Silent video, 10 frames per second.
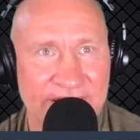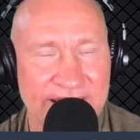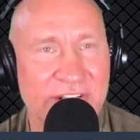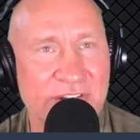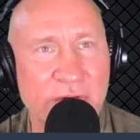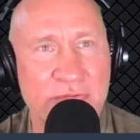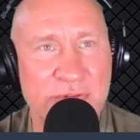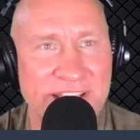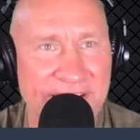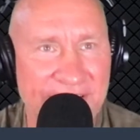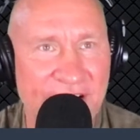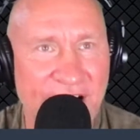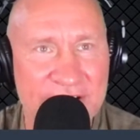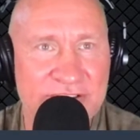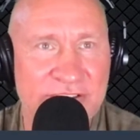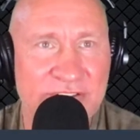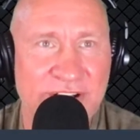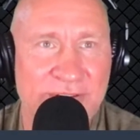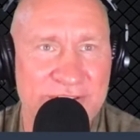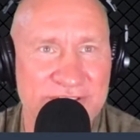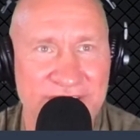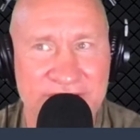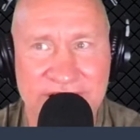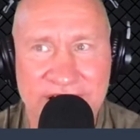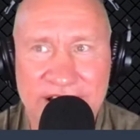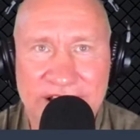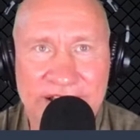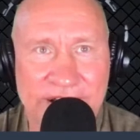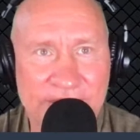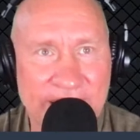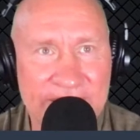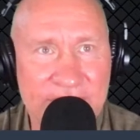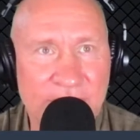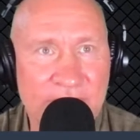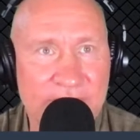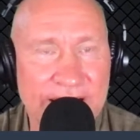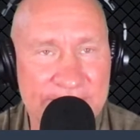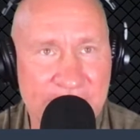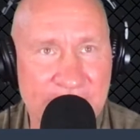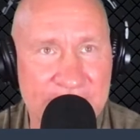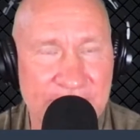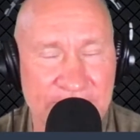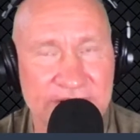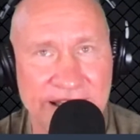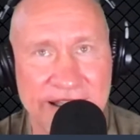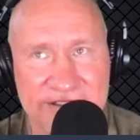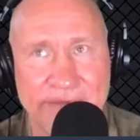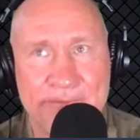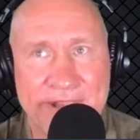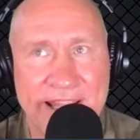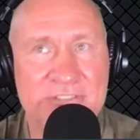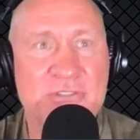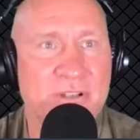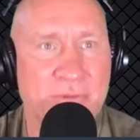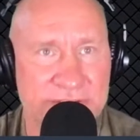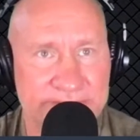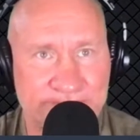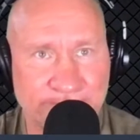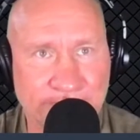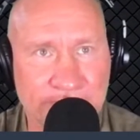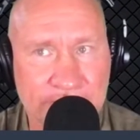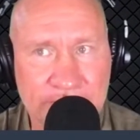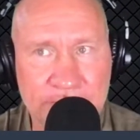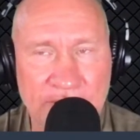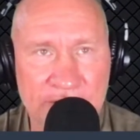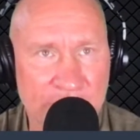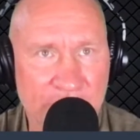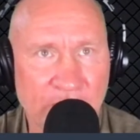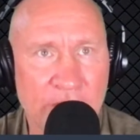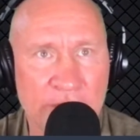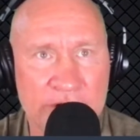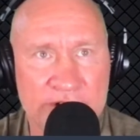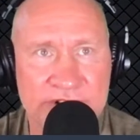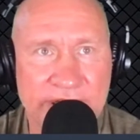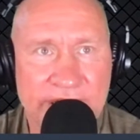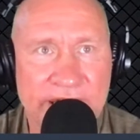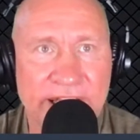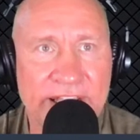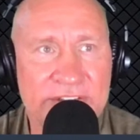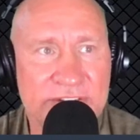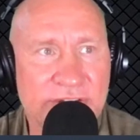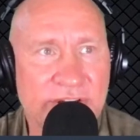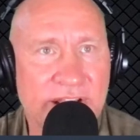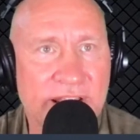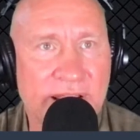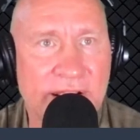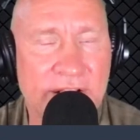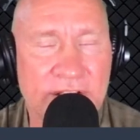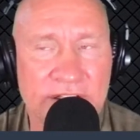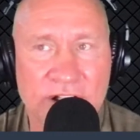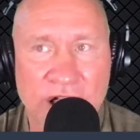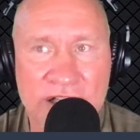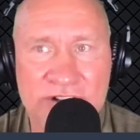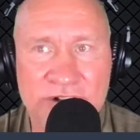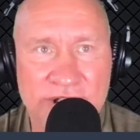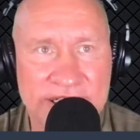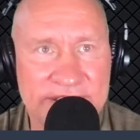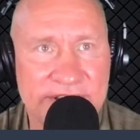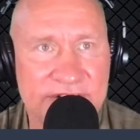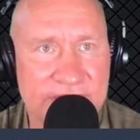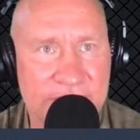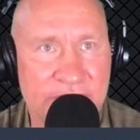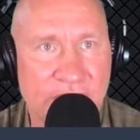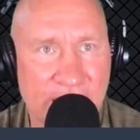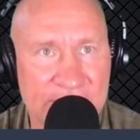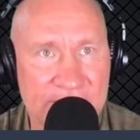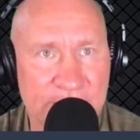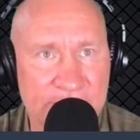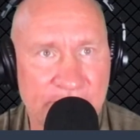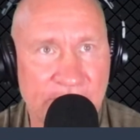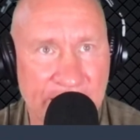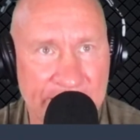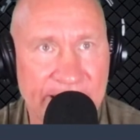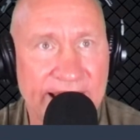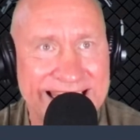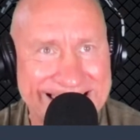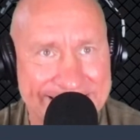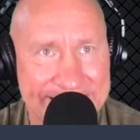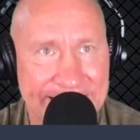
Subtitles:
Like, go through like a logical conversation. Like, okay, so ask me a question. So I'll say, answer me a question to the dog owners and say, is there a clause in your lease that says your dog is supposed to be on a leash?